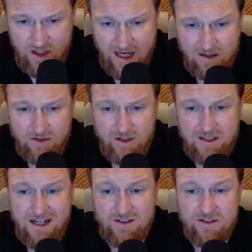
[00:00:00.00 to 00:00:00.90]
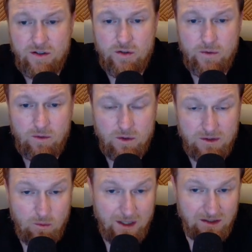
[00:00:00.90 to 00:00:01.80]
titles that are doing
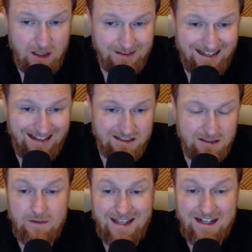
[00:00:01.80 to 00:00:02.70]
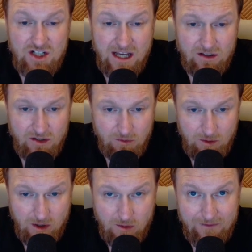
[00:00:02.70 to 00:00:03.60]
really well on that channel that we
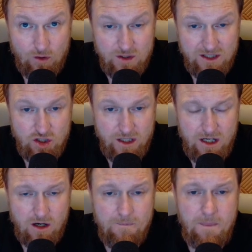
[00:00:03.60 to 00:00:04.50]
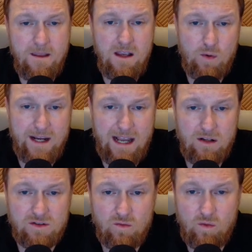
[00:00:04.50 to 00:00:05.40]
want to reverse engineer.
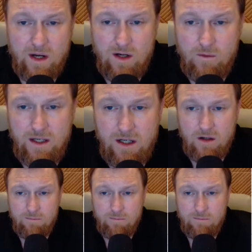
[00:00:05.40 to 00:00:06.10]
Breakouts right over here,